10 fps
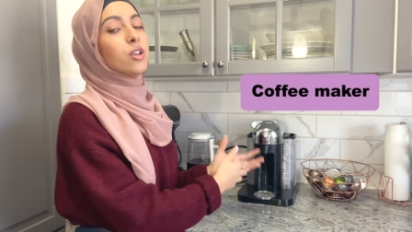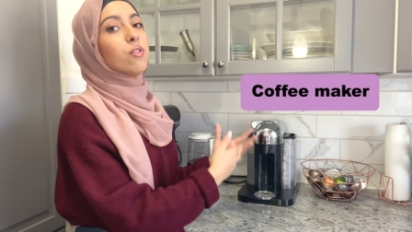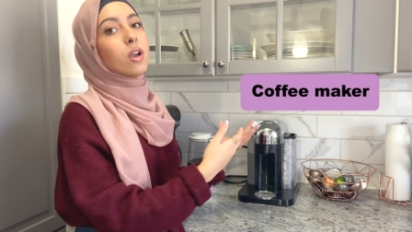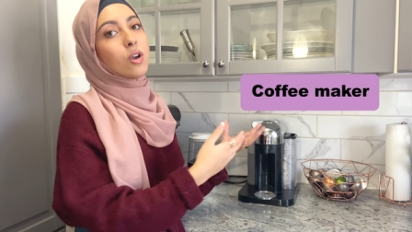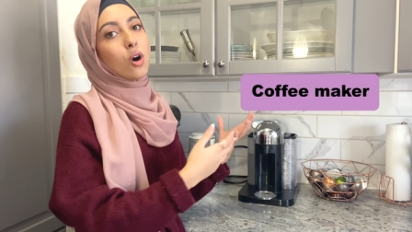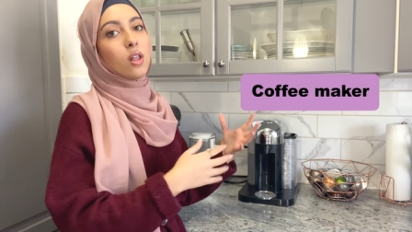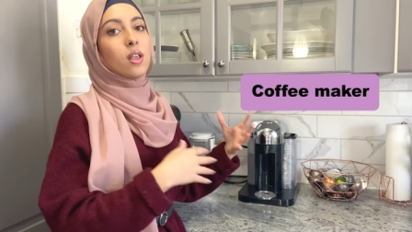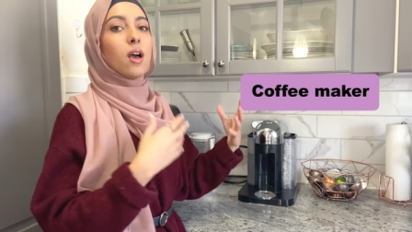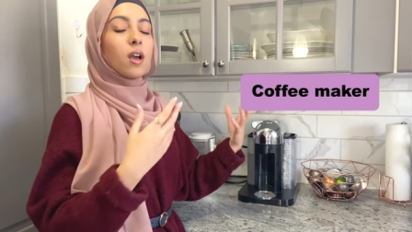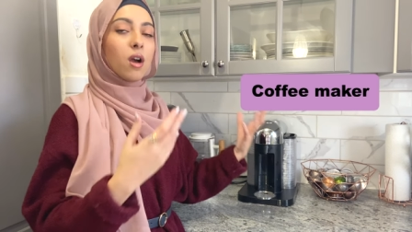You can call it
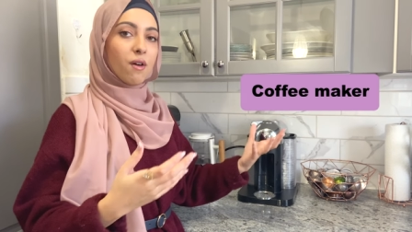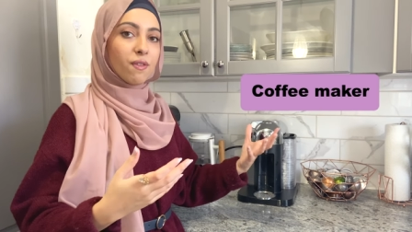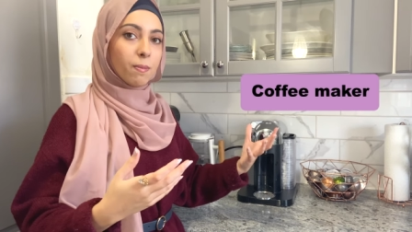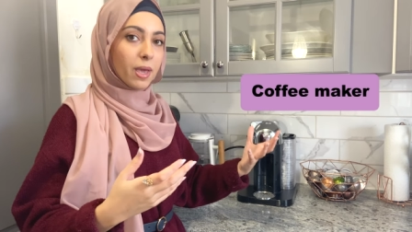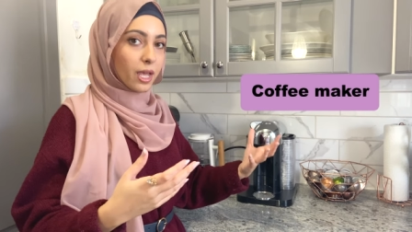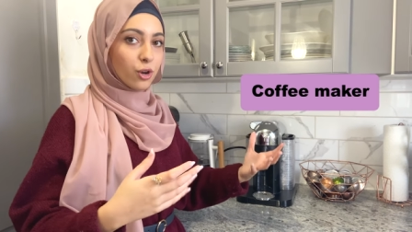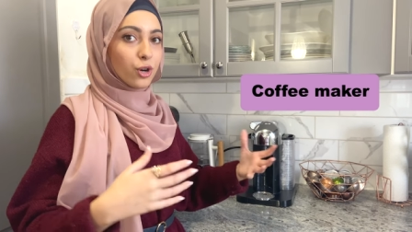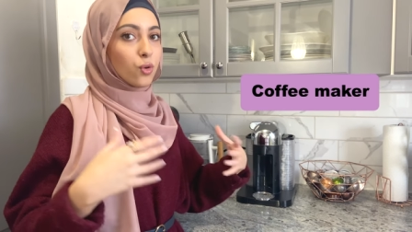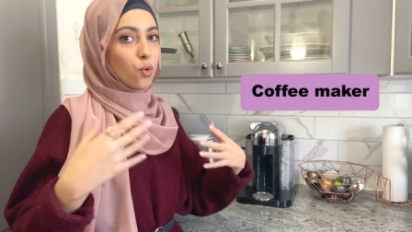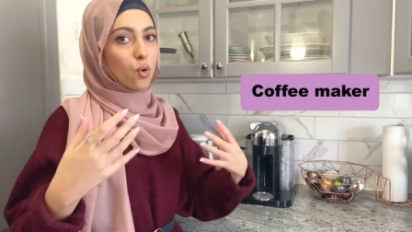a coffee
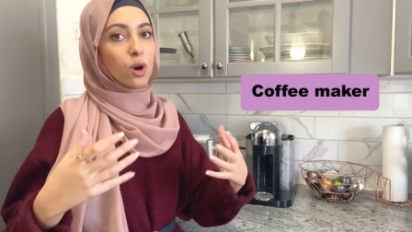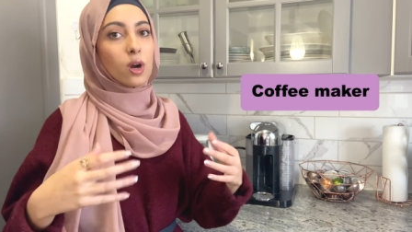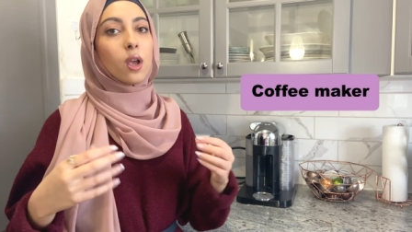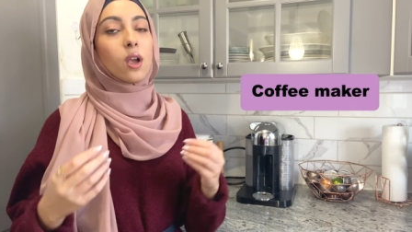maker or a